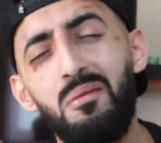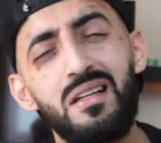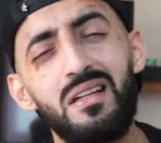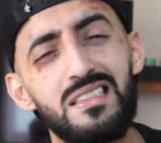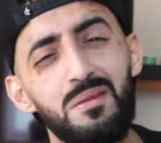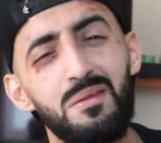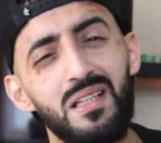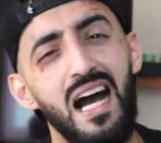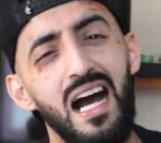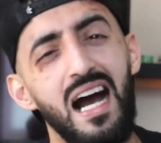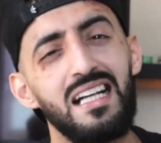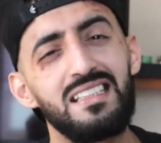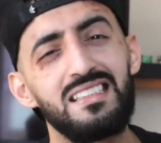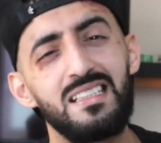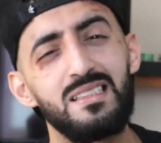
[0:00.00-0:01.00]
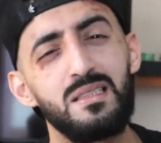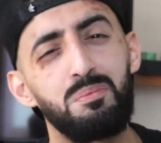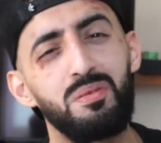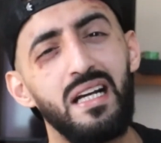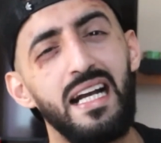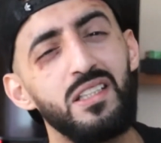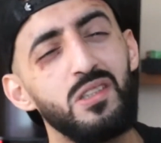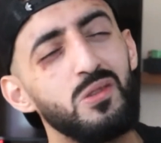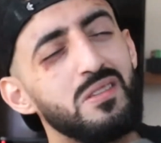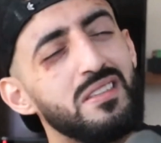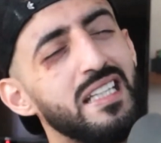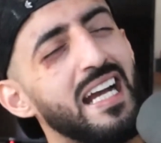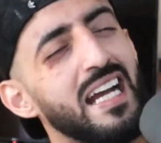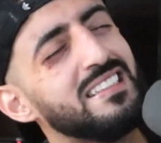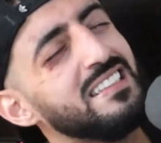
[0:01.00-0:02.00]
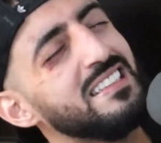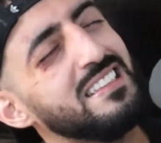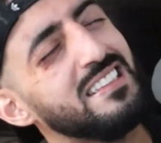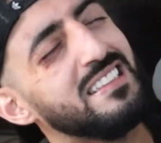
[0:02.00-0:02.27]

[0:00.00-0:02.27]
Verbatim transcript: if you watch that fight back you can just see that